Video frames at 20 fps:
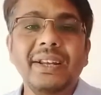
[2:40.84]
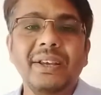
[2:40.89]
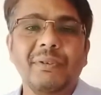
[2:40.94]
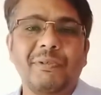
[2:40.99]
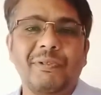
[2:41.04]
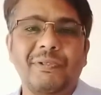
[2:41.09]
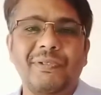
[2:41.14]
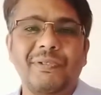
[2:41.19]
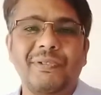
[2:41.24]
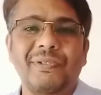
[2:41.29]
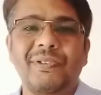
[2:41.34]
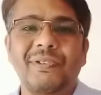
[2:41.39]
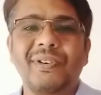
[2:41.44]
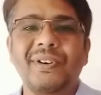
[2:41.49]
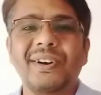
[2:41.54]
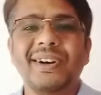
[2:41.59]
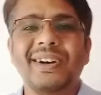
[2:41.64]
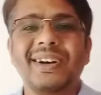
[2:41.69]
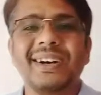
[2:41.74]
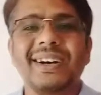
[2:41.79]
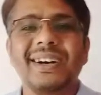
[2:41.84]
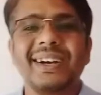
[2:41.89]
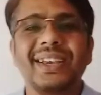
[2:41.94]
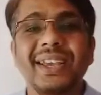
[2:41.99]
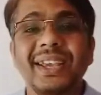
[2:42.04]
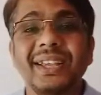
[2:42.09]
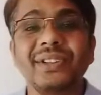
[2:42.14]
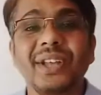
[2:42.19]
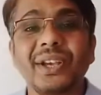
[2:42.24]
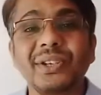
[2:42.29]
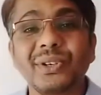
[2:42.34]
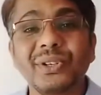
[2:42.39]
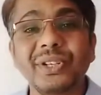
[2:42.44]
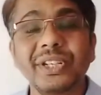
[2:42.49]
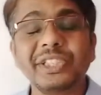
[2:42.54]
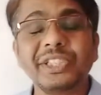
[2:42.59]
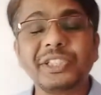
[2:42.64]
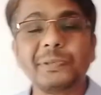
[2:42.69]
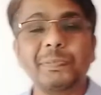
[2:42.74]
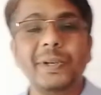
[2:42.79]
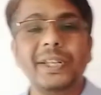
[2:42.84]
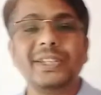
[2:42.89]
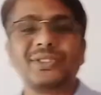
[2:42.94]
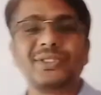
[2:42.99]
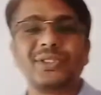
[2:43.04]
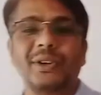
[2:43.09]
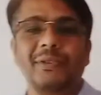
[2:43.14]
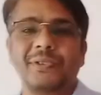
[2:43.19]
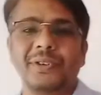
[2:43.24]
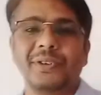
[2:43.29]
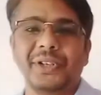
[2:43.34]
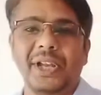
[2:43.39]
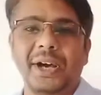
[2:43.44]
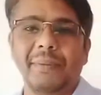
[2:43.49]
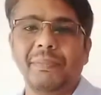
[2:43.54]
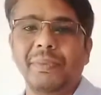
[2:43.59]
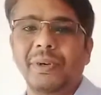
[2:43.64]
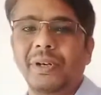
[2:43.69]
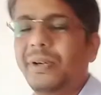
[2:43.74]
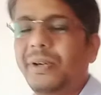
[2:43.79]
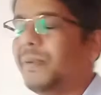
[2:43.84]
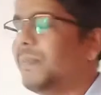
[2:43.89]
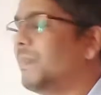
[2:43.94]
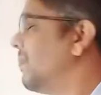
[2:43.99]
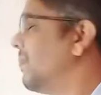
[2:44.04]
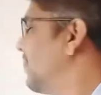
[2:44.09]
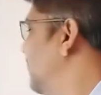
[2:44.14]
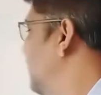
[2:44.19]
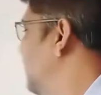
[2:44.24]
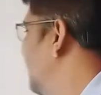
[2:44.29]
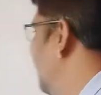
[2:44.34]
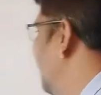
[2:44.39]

and if in the units place of a number